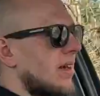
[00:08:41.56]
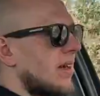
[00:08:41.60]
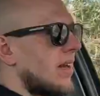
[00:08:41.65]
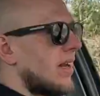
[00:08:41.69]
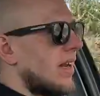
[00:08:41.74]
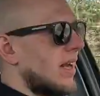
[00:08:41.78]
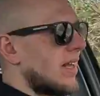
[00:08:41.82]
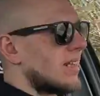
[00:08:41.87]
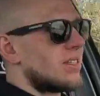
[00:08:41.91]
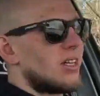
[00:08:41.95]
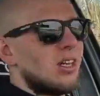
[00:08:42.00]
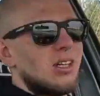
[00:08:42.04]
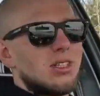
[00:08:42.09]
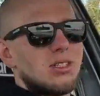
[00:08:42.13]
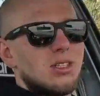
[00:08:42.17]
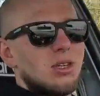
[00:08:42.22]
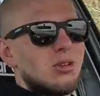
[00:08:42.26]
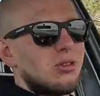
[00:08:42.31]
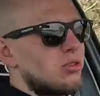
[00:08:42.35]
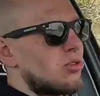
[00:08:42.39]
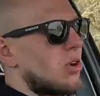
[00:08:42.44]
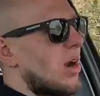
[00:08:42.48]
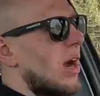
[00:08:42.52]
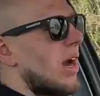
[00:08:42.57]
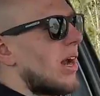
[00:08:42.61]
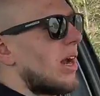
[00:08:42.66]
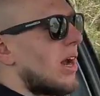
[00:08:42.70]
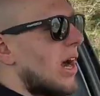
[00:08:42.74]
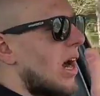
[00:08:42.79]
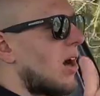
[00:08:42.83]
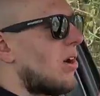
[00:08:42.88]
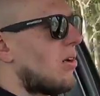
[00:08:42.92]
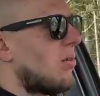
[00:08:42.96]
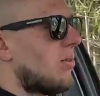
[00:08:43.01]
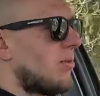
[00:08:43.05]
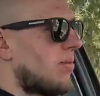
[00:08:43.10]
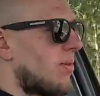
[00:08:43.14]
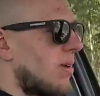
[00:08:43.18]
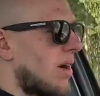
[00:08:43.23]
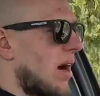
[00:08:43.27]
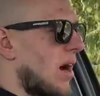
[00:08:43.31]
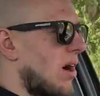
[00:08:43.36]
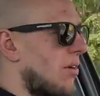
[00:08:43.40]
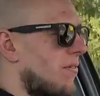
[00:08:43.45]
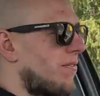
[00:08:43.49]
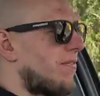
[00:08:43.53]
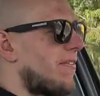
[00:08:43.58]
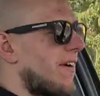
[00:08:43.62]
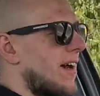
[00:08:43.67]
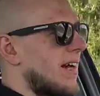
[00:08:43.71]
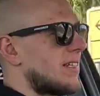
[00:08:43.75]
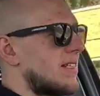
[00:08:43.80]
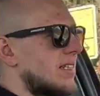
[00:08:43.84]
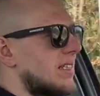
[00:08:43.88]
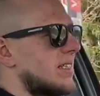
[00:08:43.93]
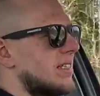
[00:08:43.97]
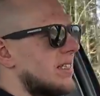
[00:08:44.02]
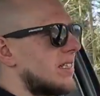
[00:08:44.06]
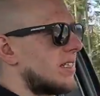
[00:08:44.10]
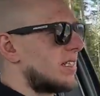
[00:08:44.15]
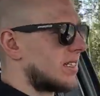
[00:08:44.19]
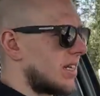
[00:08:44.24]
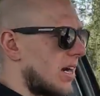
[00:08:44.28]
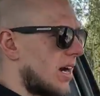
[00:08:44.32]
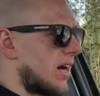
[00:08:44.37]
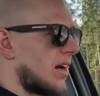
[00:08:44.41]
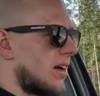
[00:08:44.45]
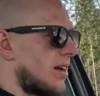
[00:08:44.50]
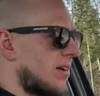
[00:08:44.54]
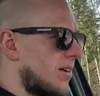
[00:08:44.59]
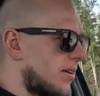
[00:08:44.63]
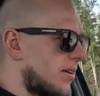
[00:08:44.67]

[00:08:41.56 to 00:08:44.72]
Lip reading: Let's also try how fast is this car.